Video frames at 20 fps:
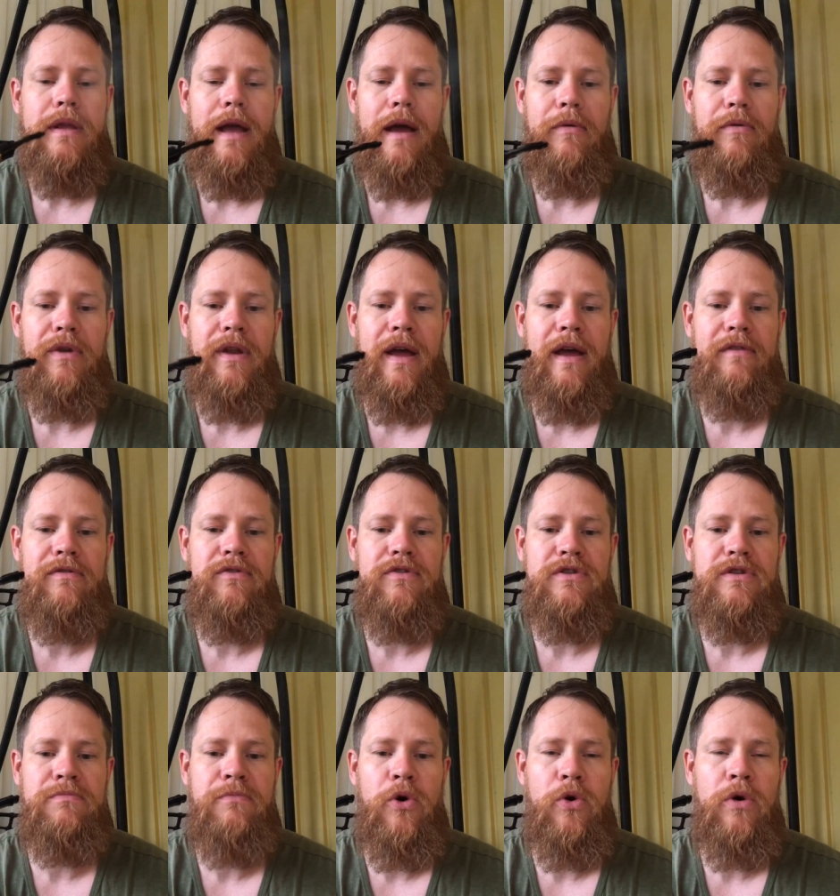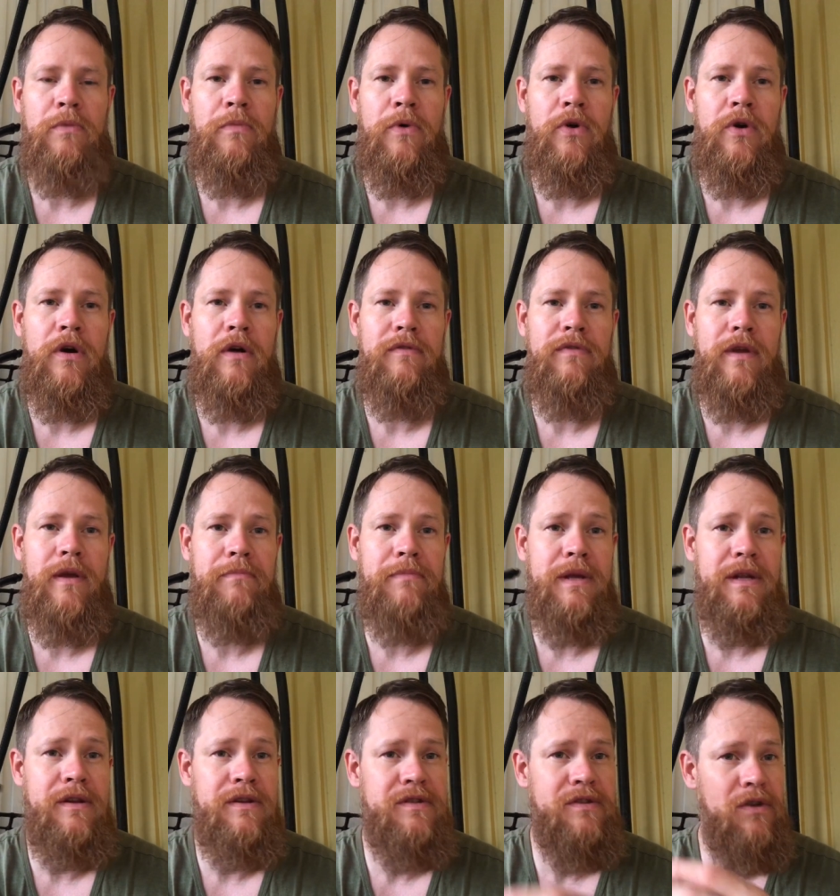I would have to smoke more of the
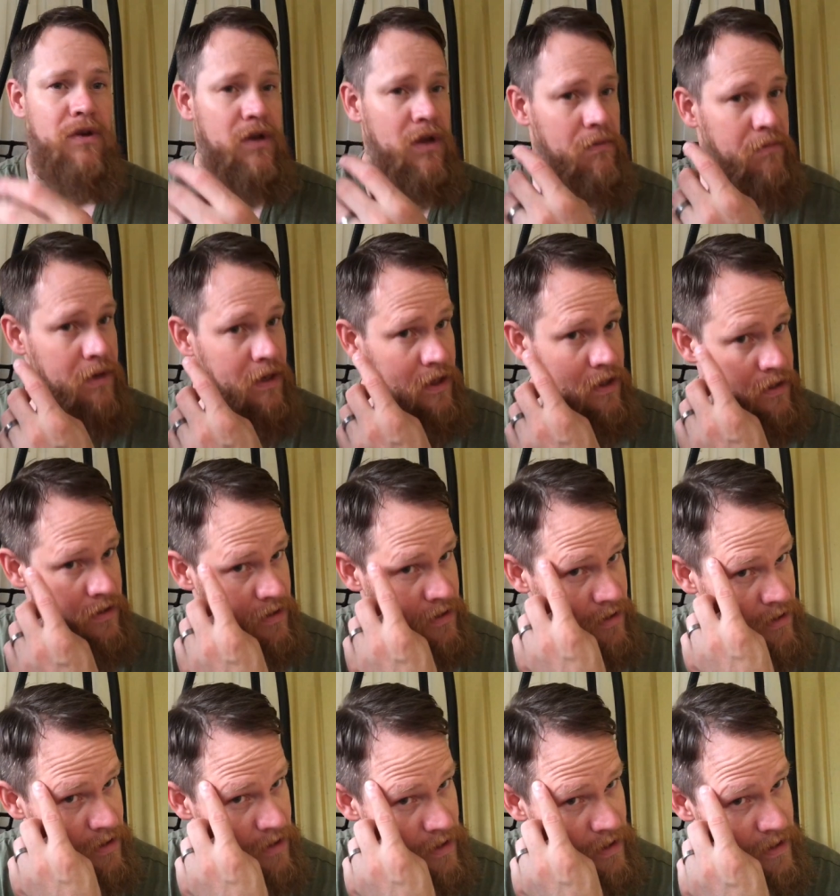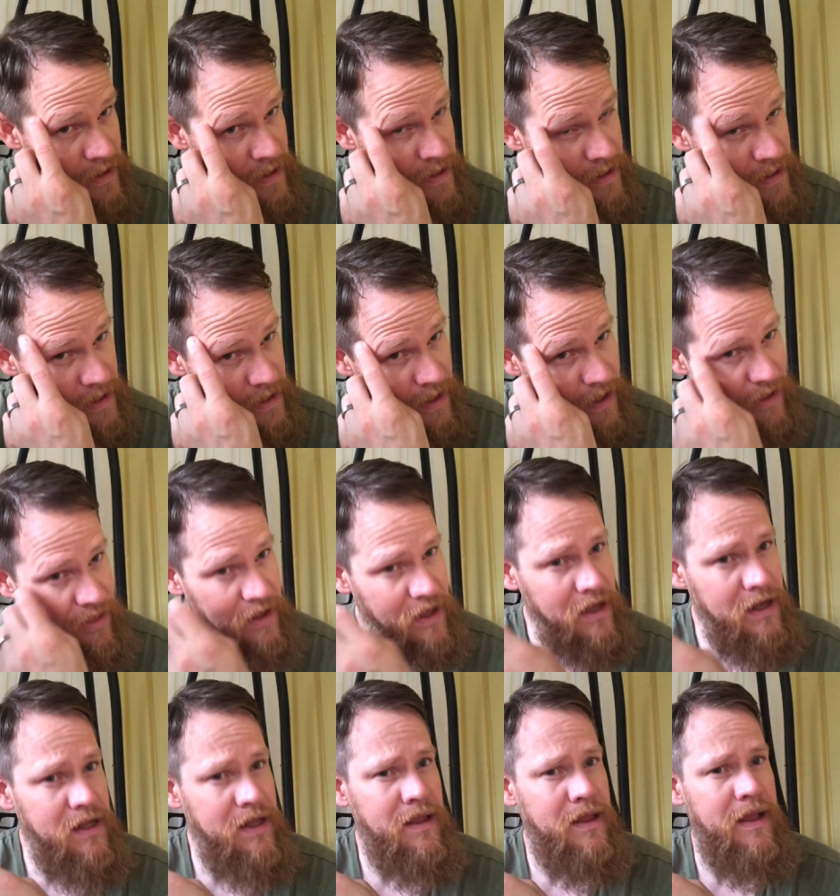Peter Stockabees. I
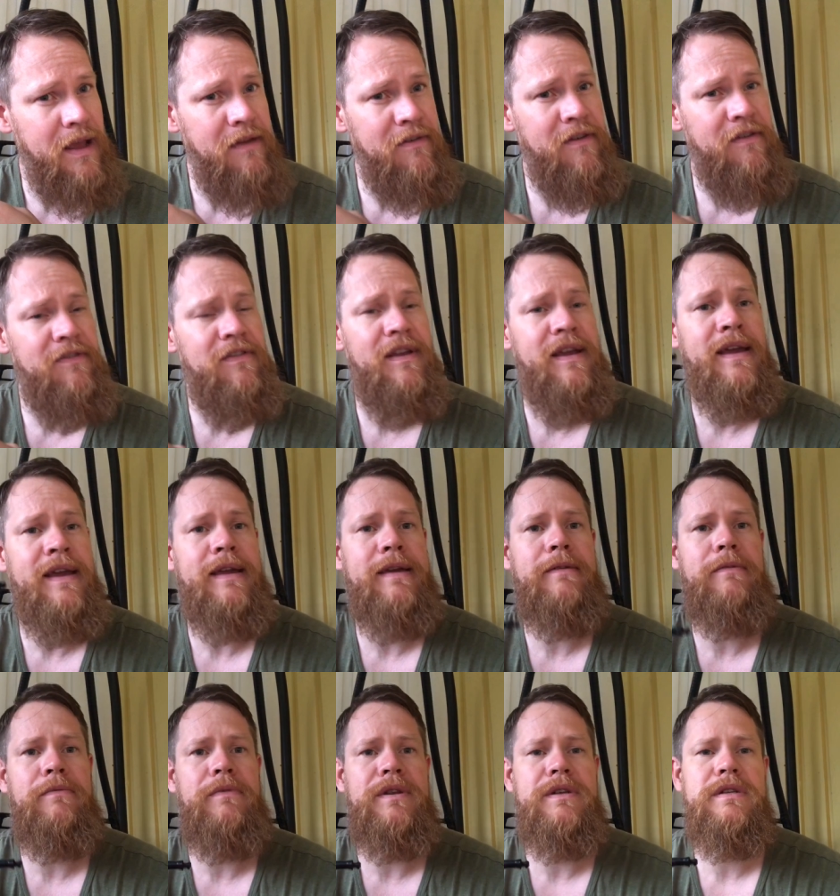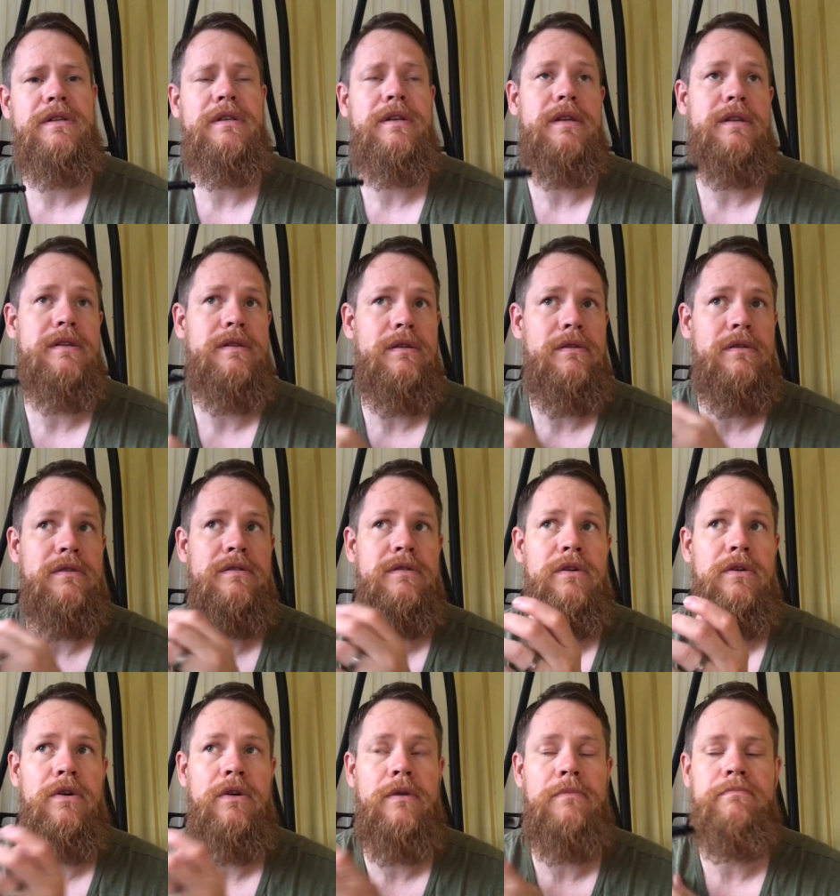think a Navy Flake, which is
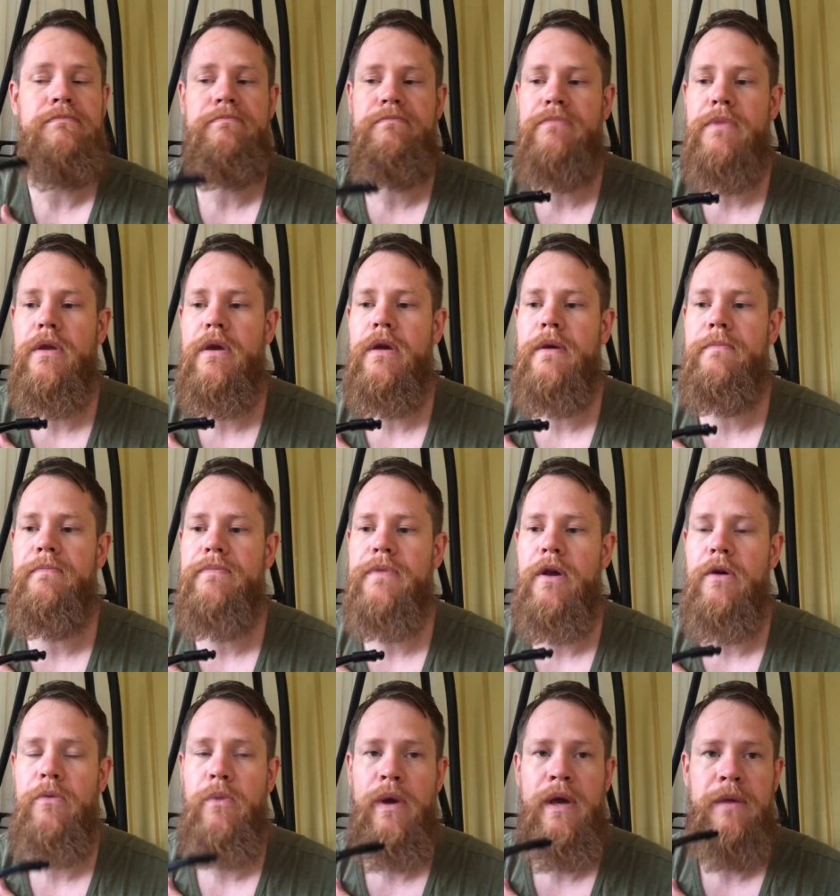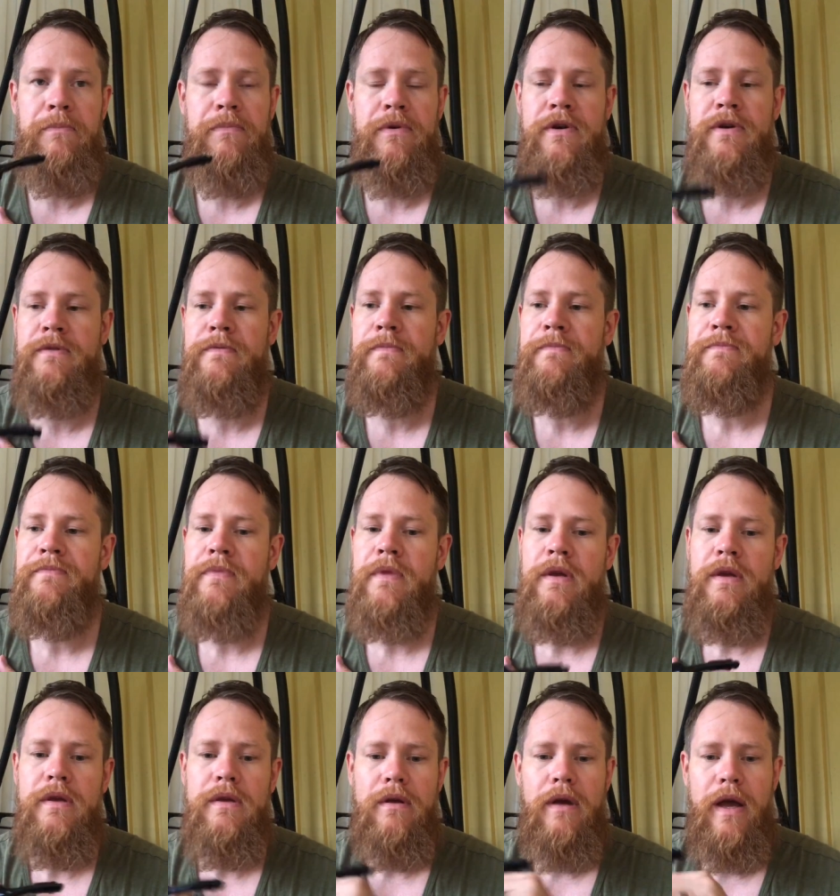also a VaPer,
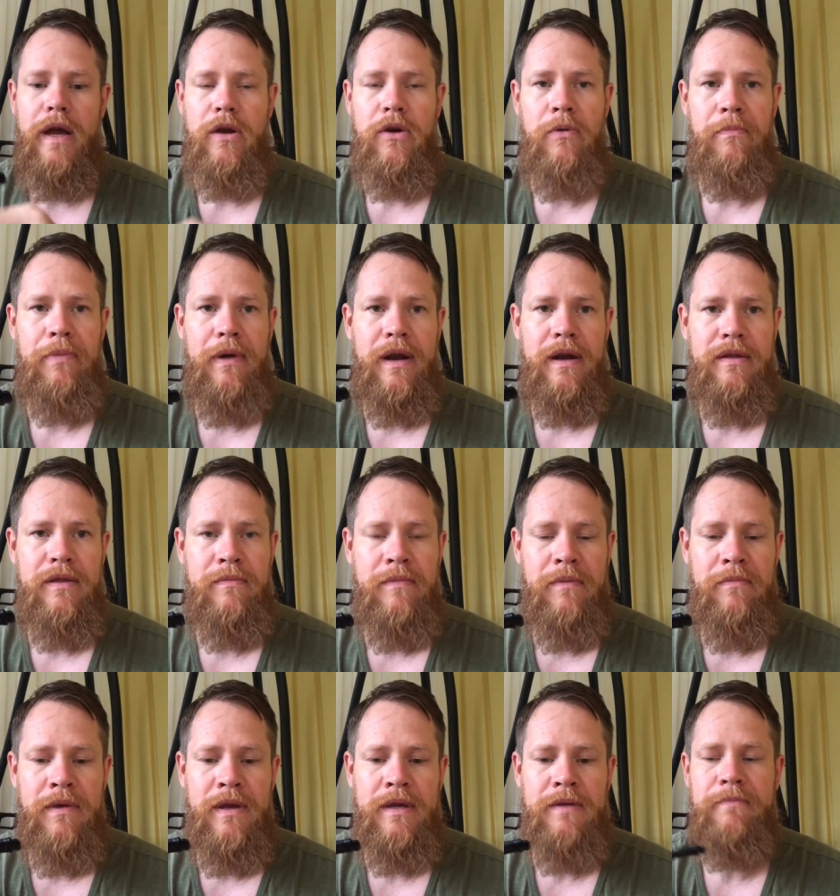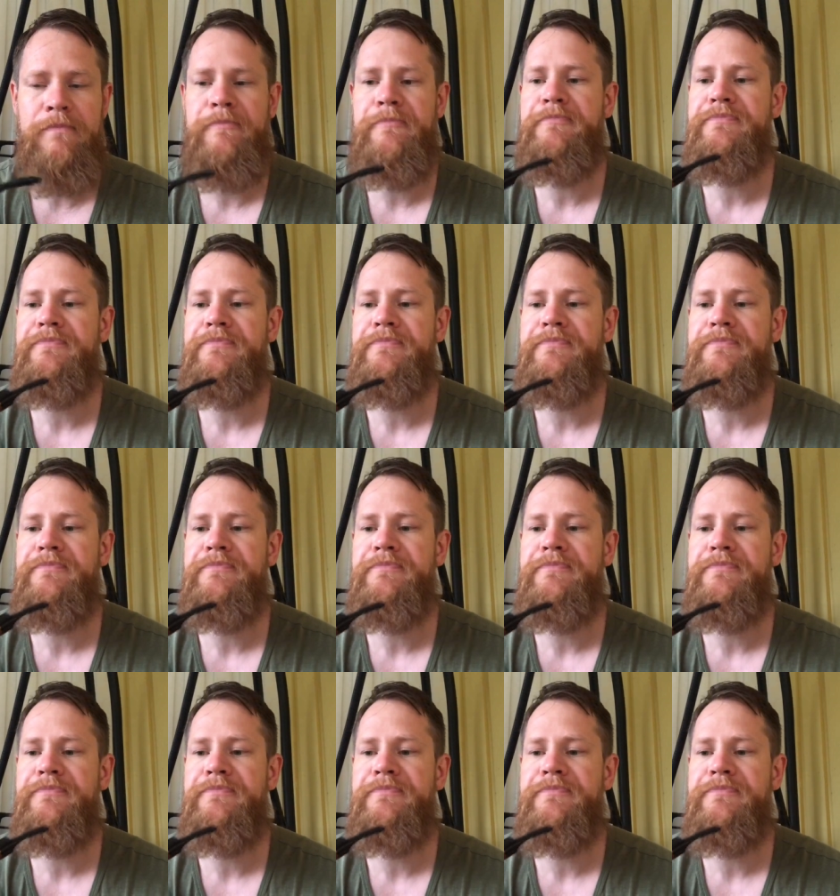and compare them a bit.